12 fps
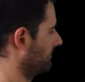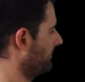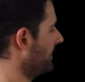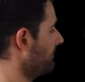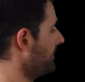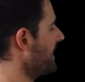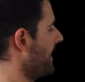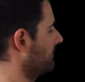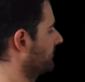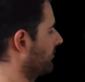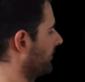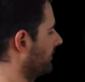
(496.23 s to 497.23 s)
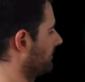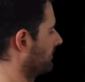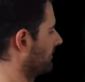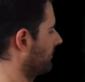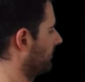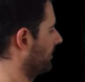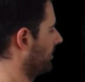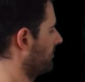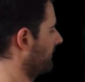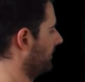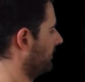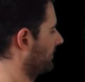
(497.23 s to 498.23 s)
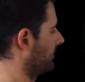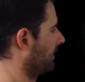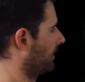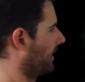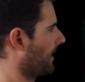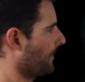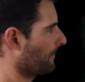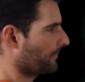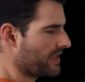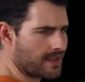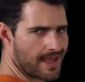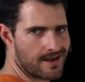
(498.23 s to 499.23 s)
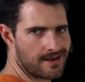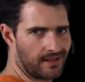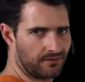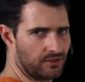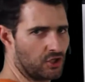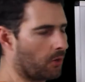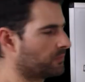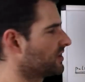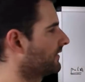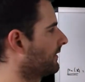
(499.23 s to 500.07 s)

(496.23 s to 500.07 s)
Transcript: Pn, sorry, over here. Pn is the object